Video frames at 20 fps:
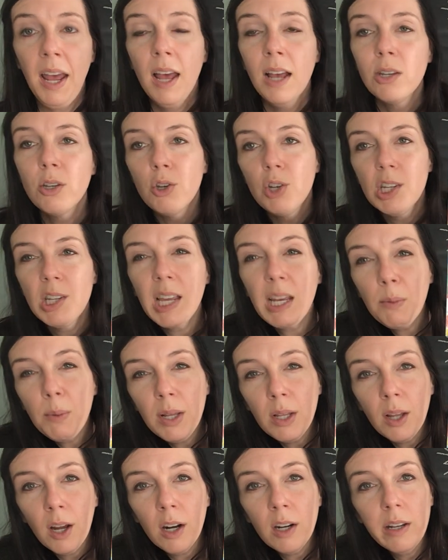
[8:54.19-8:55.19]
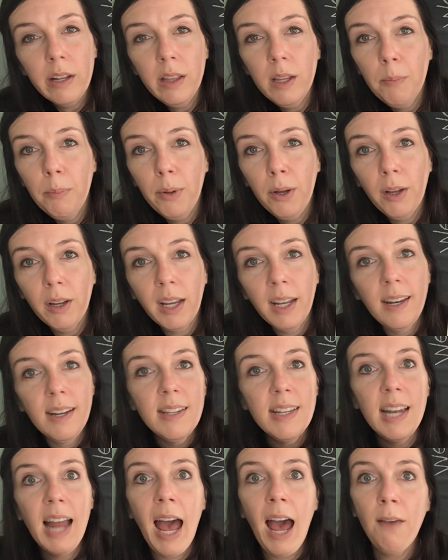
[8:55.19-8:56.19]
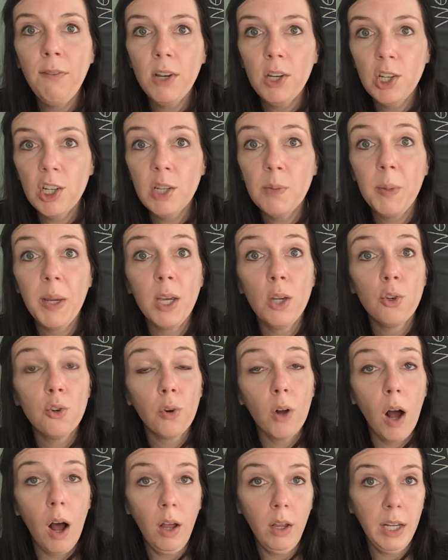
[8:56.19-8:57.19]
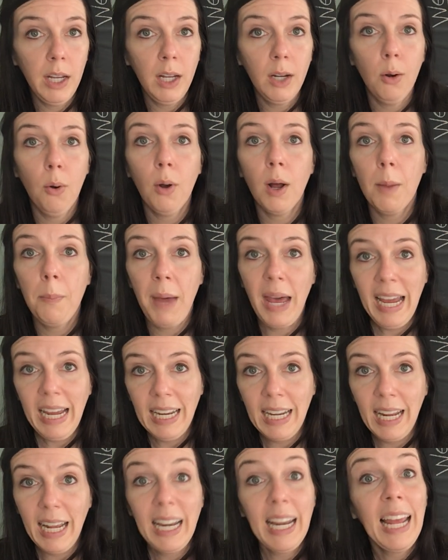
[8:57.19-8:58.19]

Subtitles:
So just like we learned in the book, it doesn't have to just be a drawing or a painting.